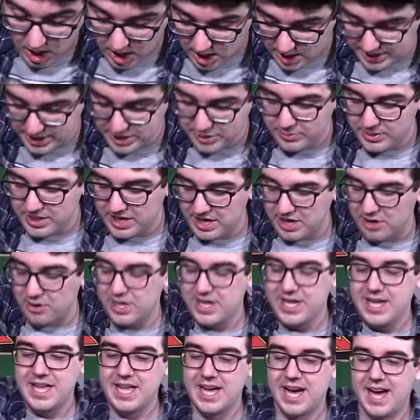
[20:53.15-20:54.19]
Oh, here we go.
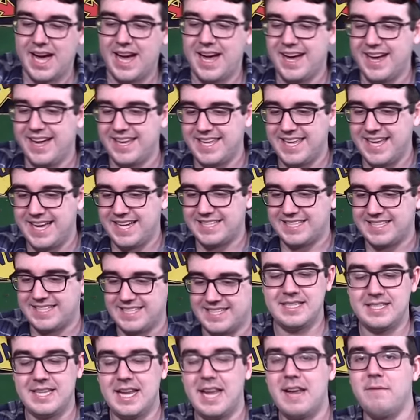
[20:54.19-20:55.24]
Ah, yes.
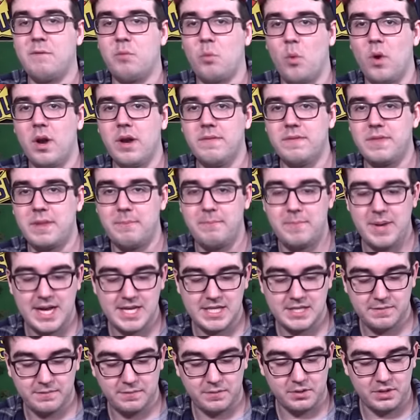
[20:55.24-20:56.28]
Saved one of the
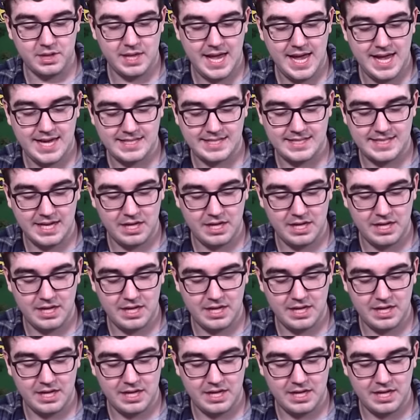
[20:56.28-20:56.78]
best for last.